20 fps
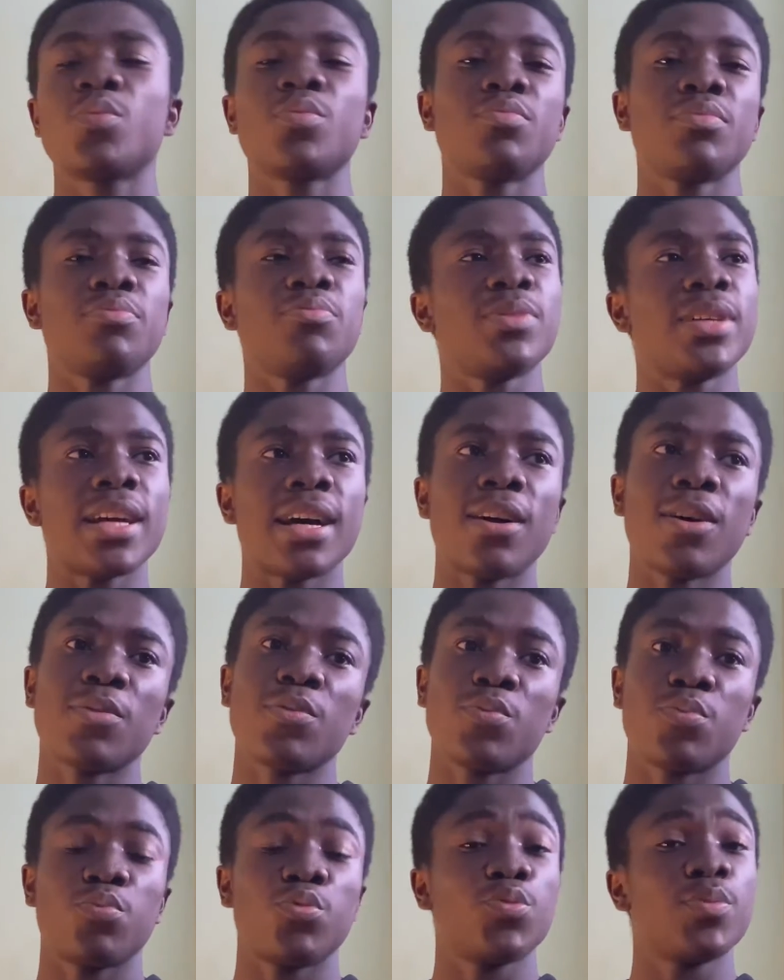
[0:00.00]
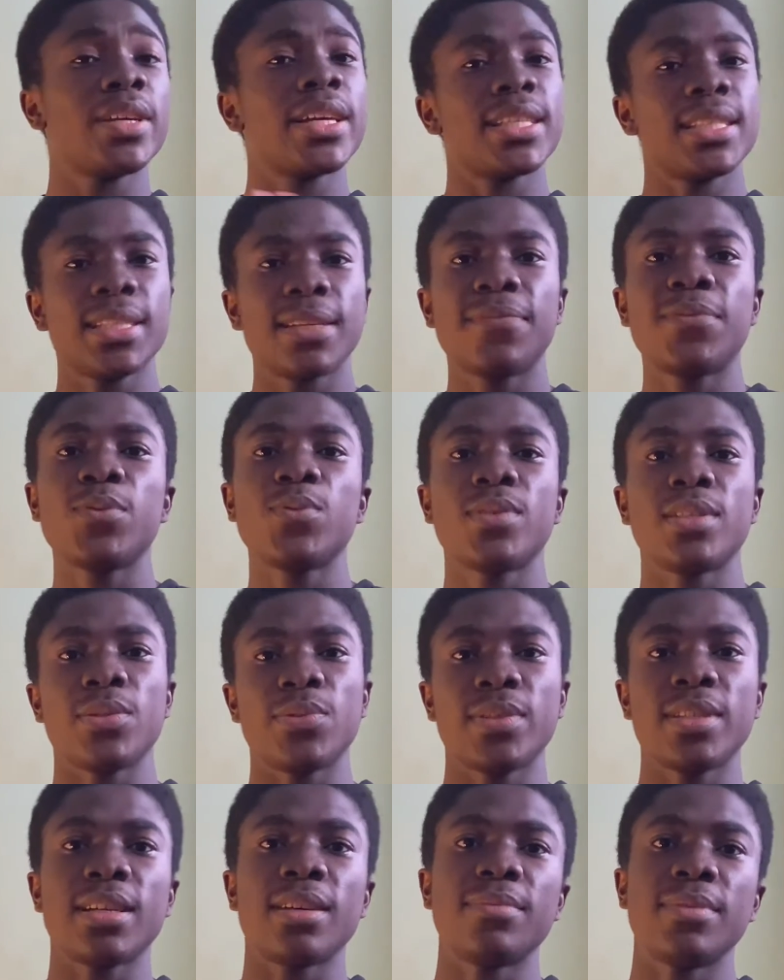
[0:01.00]
We'll be getting a few
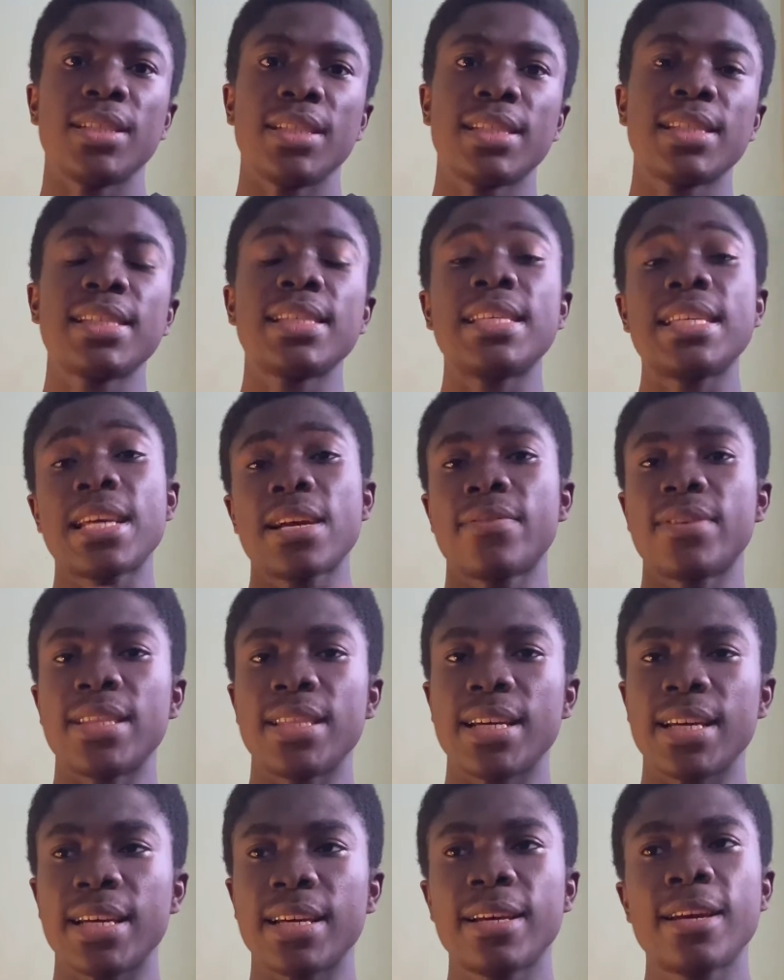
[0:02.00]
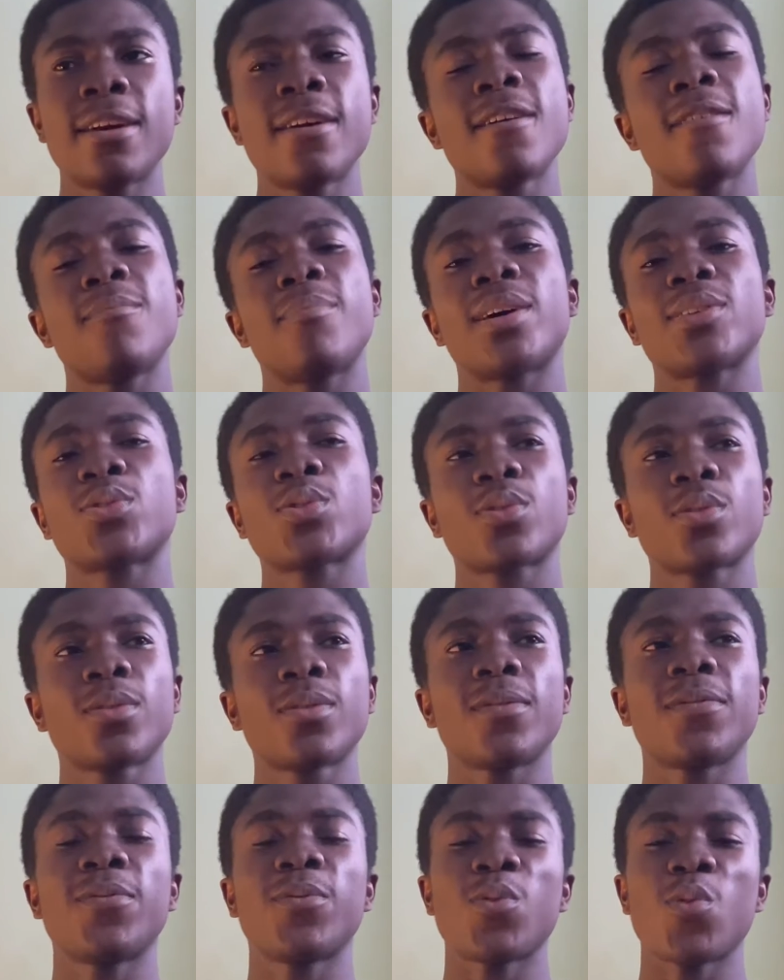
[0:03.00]
security updates here and there, but talking
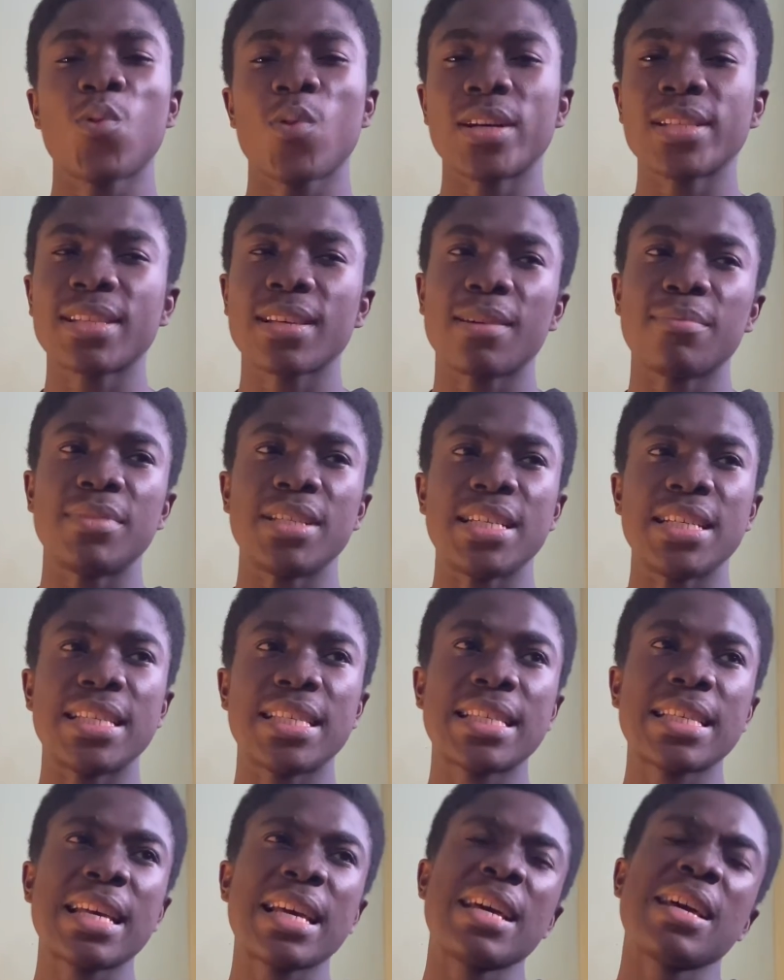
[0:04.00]
of OS updates,